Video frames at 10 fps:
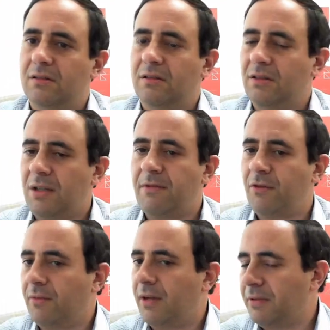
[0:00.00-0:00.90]
some of
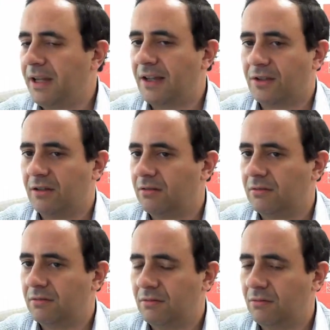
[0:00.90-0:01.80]
you might be
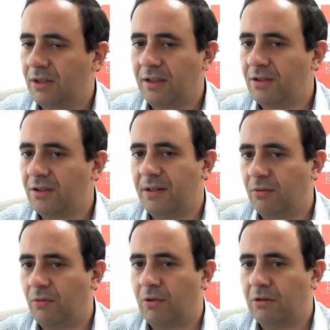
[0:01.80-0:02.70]
asking, what does this mean?
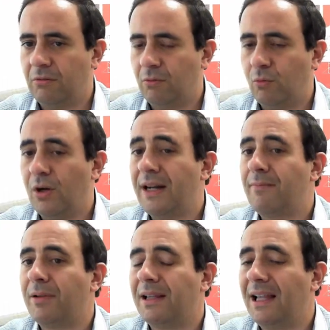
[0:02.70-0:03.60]
What
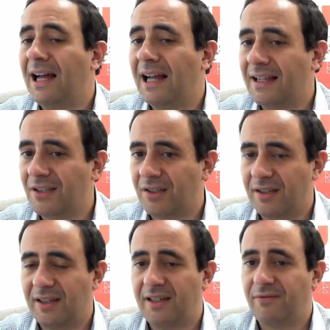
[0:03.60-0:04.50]

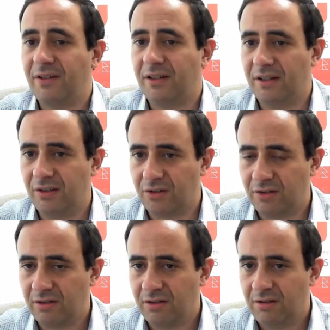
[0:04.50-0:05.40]
applies if it is
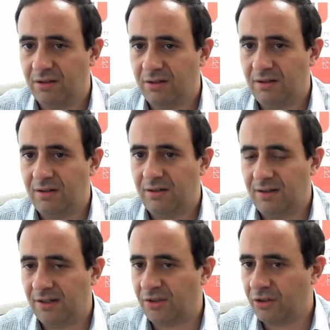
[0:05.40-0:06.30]

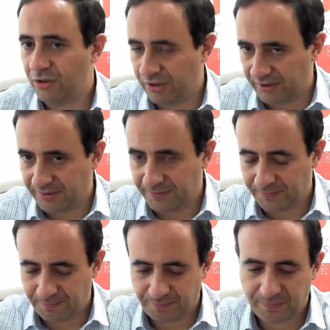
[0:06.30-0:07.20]
a security?
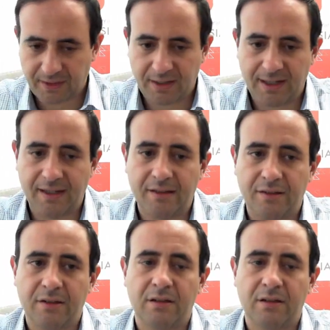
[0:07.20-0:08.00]
And